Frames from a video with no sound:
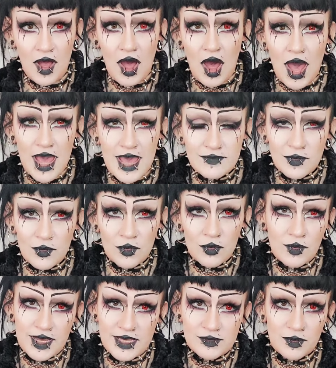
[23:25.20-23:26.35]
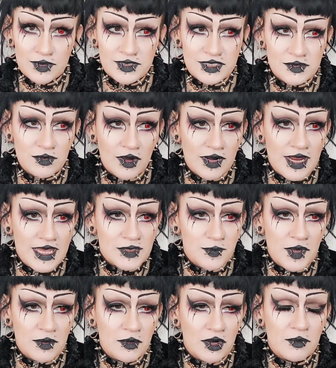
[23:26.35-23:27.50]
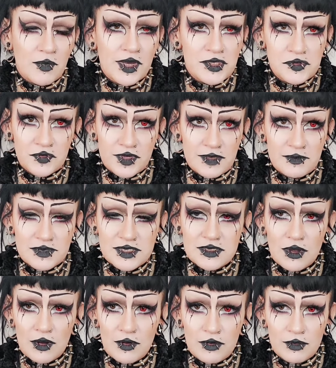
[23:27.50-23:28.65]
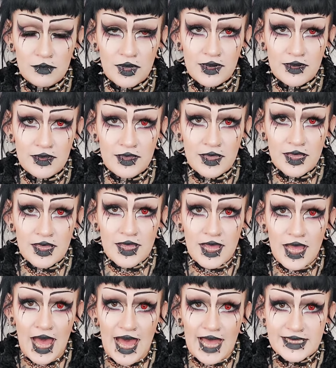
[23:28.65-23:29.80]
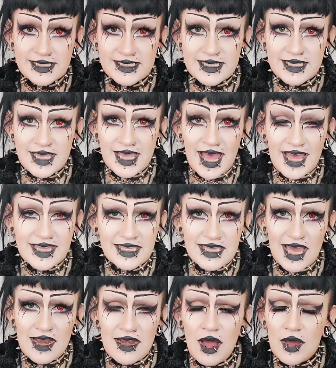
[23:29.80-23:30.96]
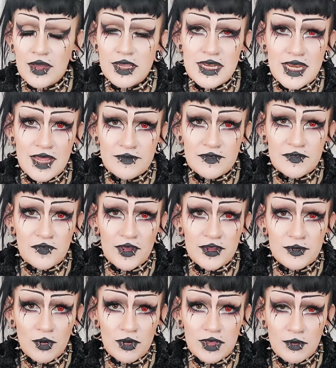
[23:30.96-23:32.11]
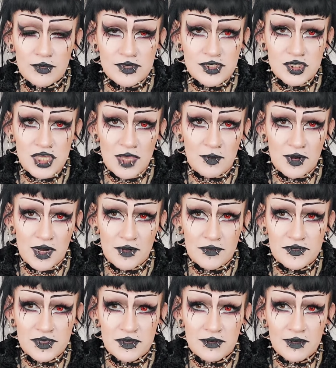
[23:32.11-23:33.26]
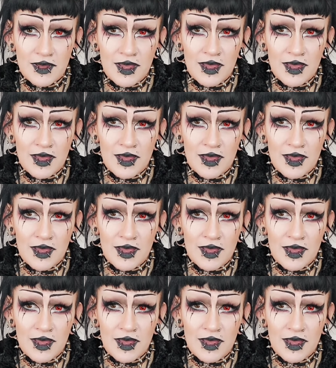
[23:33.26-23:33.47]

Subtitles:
I have always wanted one. It's been one of my dreams to own one. And again, I could never find one that was cheap enough to